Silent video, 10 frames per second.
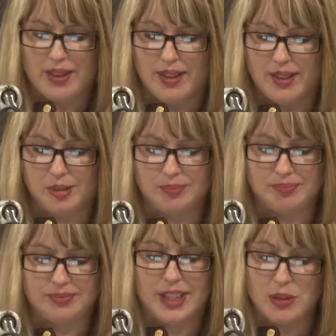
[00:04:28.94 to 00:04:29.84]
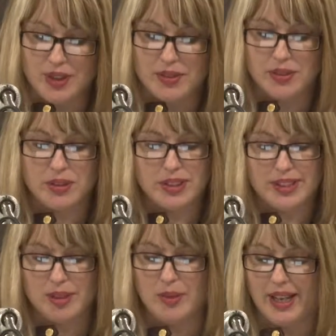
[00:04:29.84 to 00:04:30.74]
In
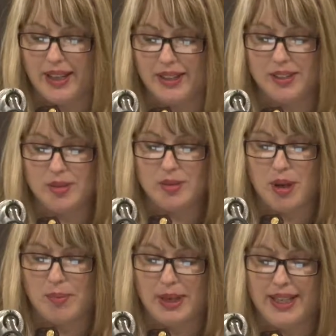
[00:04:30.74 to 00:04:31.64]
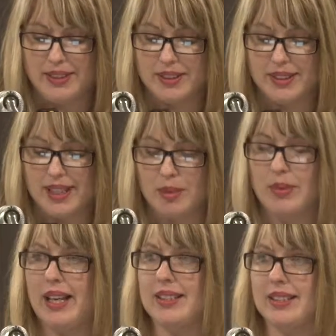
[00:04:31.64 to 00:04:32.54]
2013, we added paint and
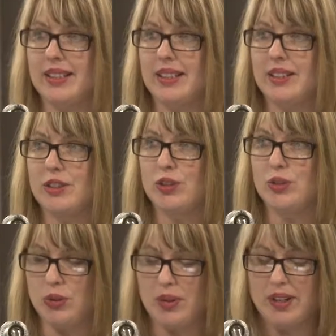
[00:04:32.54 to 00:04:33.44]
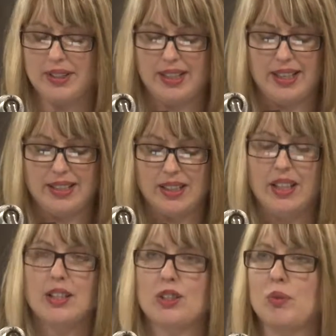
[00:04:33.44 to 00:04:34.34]
sandblasting to our site,
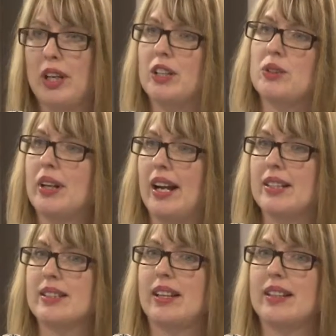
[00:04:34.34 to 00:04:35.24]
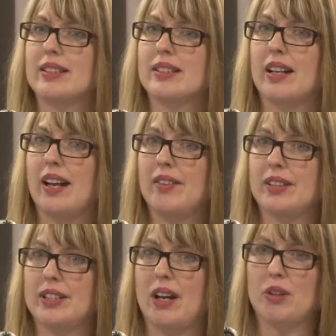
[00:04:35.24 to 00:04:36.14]
so we could do it on site instead of
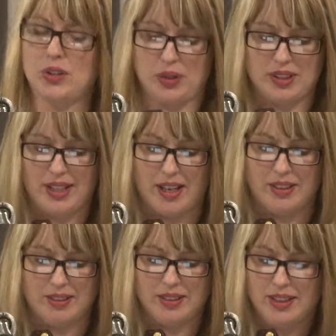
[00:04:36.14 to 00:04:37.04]
having to outsource that.